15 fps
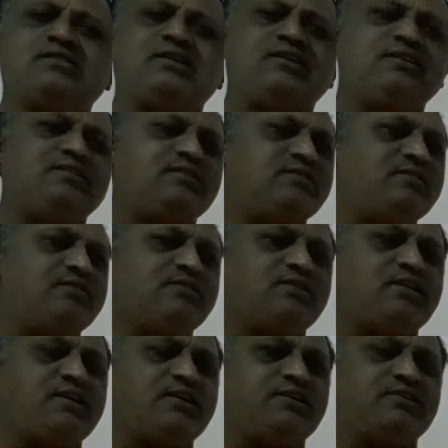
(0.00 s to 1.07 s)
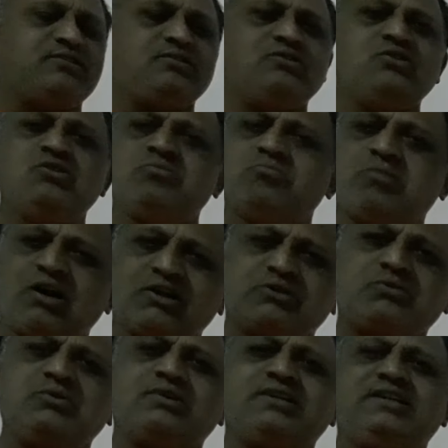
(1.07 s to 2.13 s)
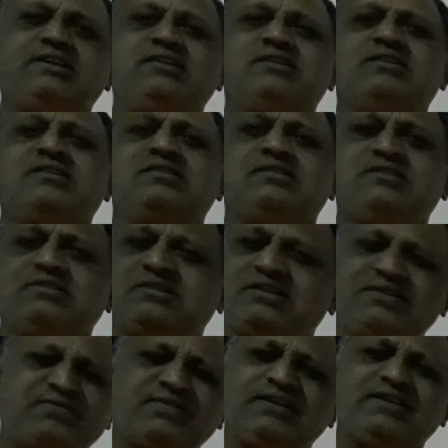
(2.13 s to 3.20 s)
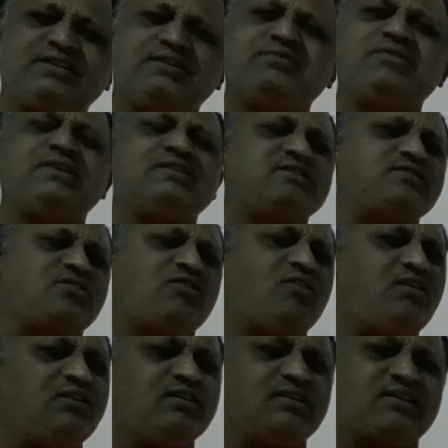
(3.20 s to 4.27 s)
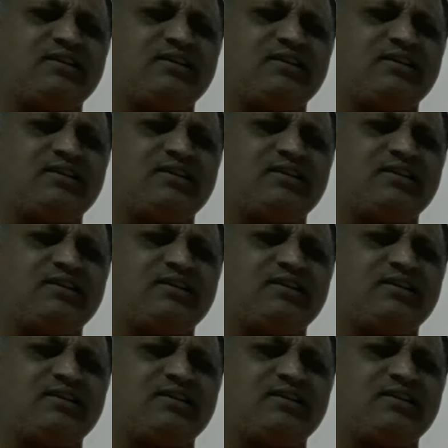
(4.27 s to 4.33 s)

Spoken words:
and barcode reader, and different devices are all